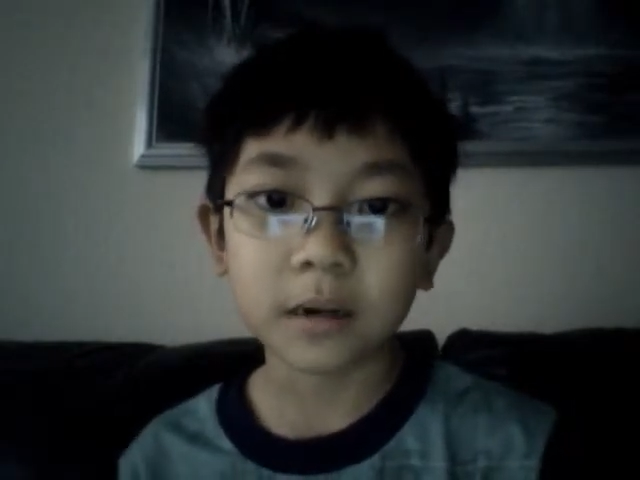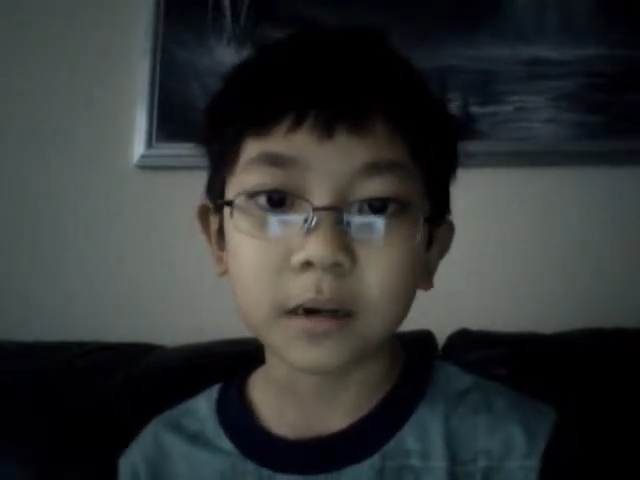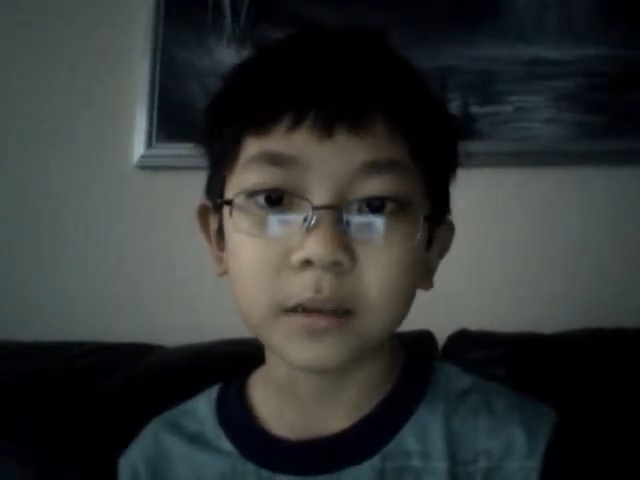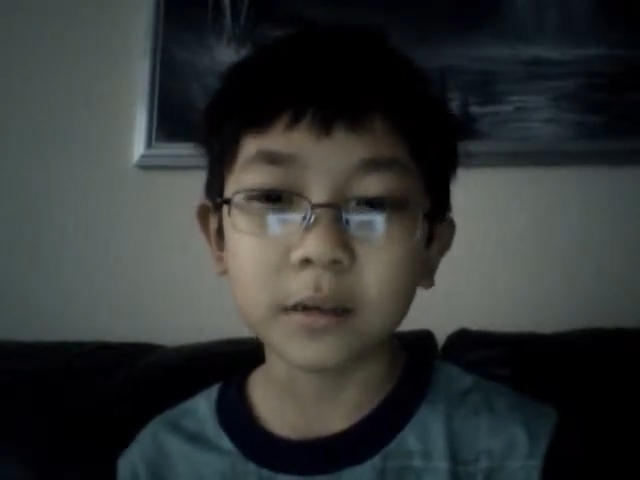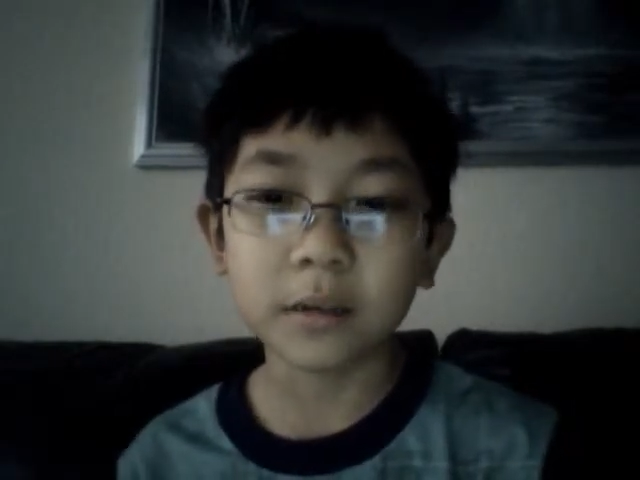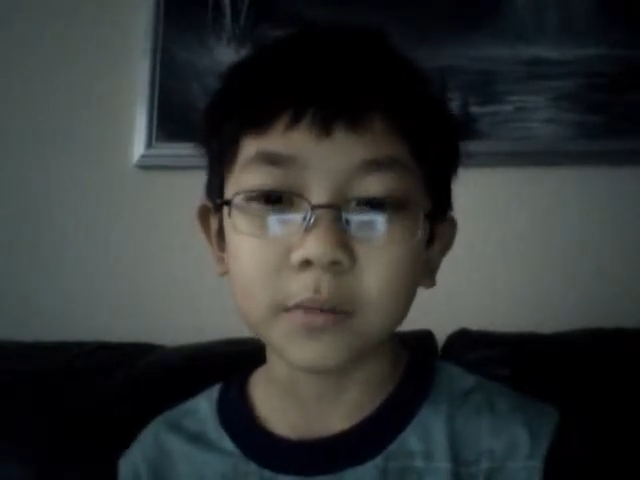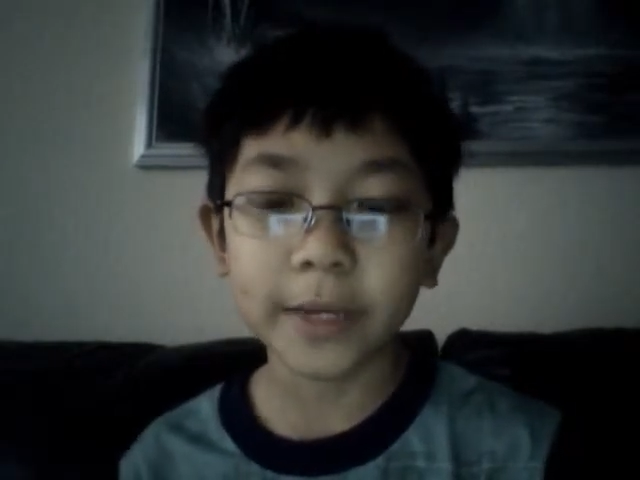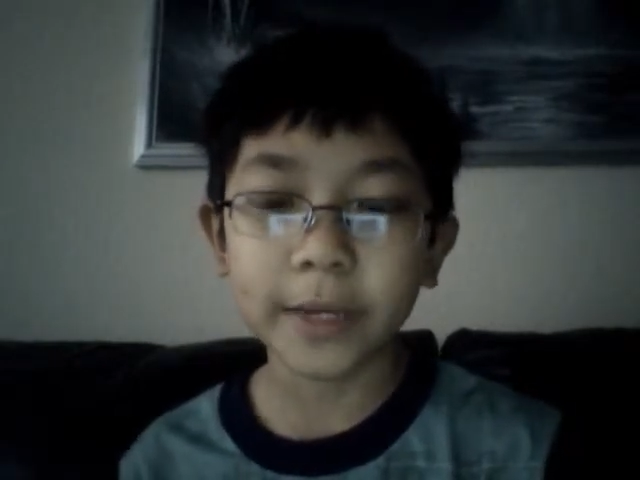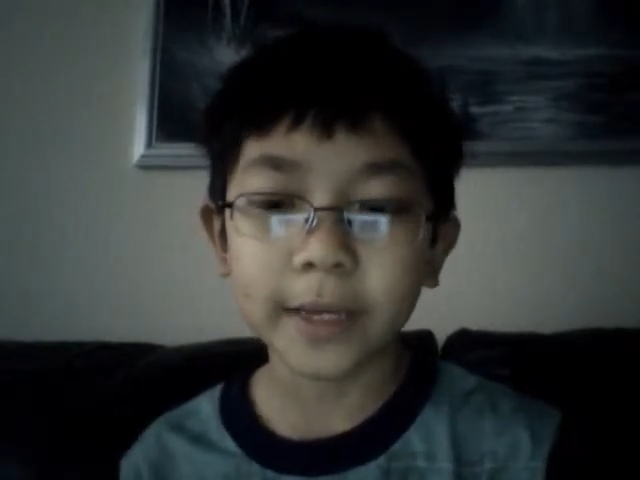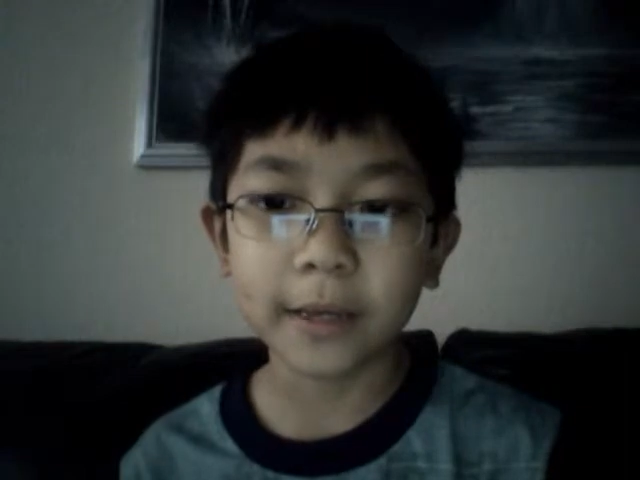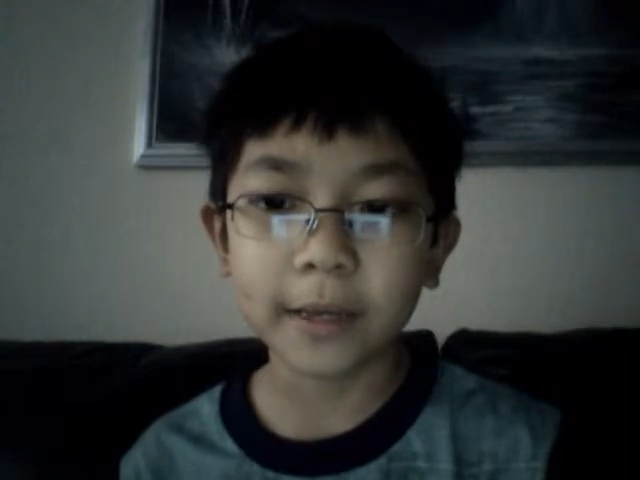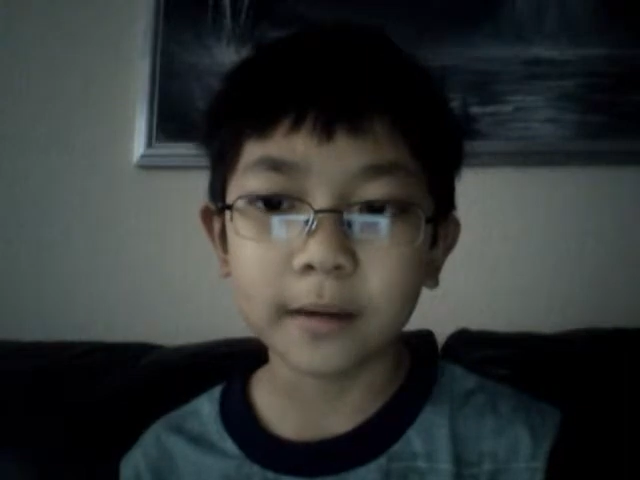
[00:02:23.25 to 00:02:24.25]
On the
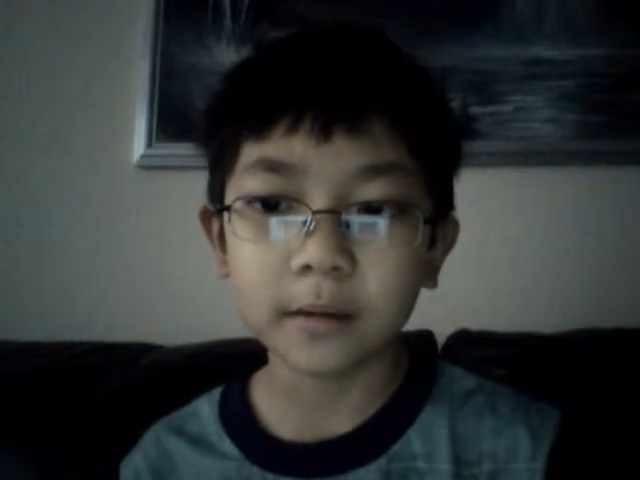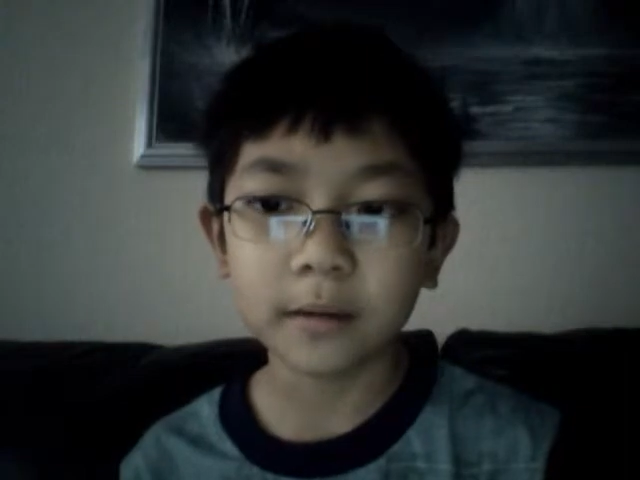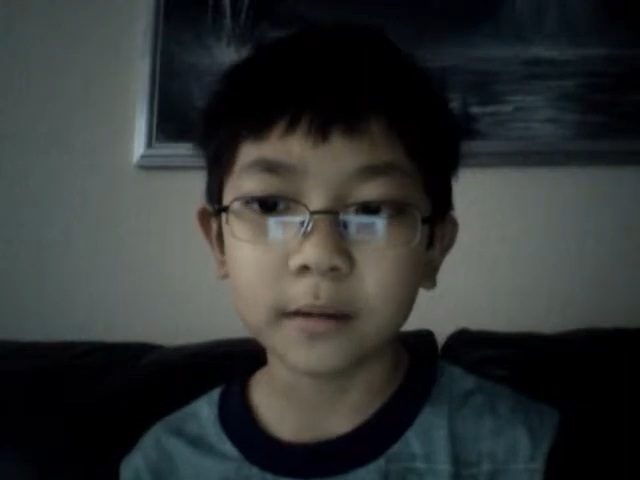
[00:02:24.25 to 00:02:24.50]
Wii.